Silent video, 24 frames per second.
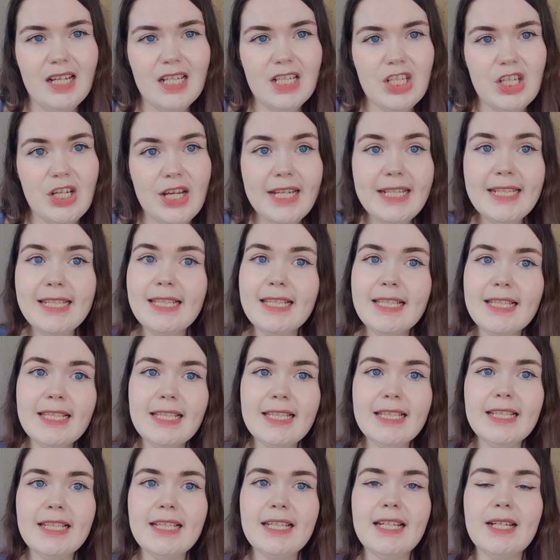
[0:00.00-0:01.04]
Jess.
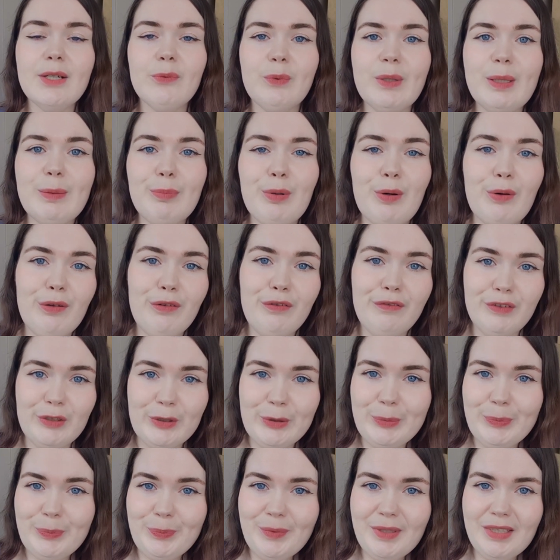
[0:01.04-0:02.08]
We both
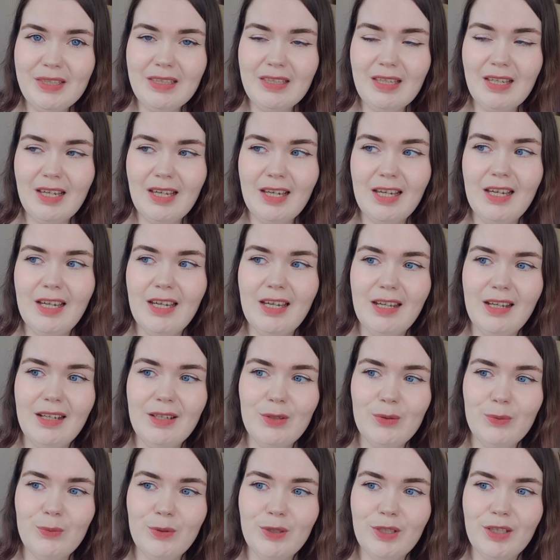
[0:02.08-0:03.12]
filmed,
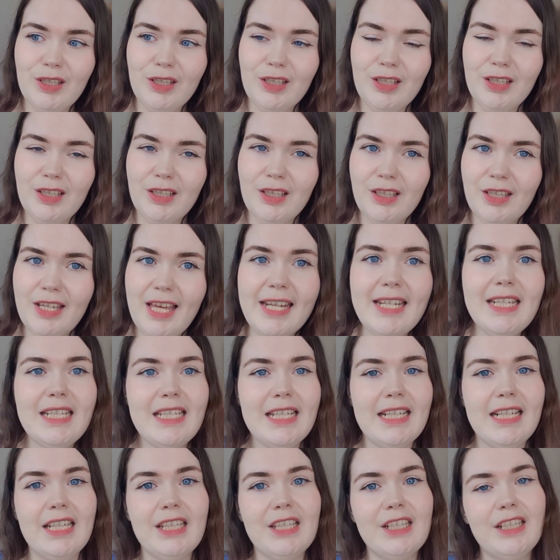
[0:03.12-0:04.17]
and we're gonna edit
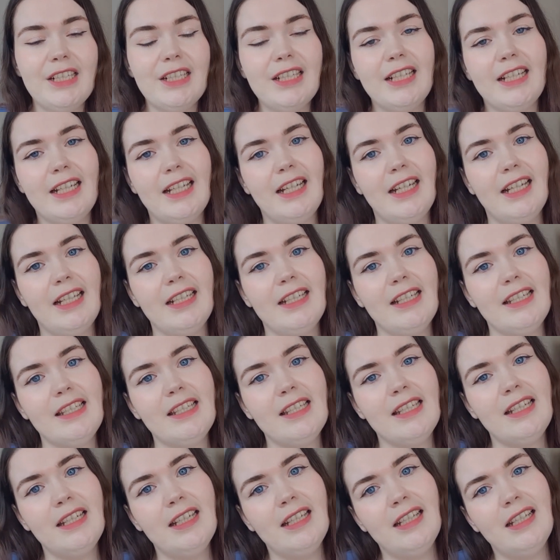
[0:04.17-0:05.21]
together and
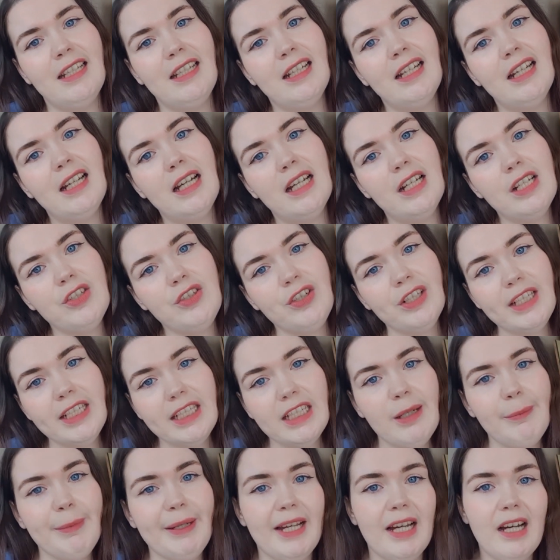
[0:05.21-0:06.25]
drink a
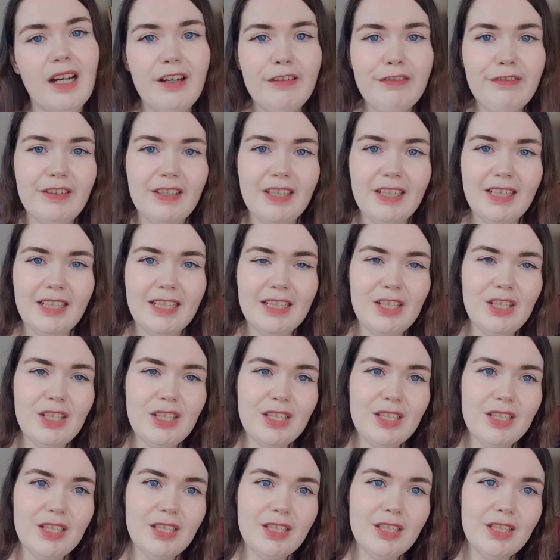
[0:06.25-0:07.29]
yummy coffee.
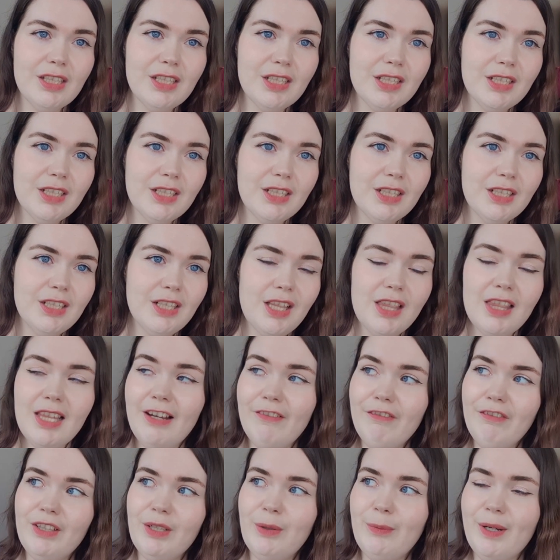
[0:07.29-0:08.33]
It's
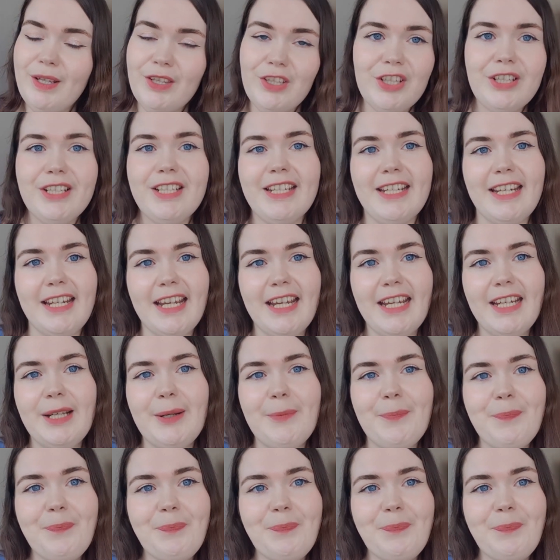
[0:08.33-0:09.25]
lovely weather today.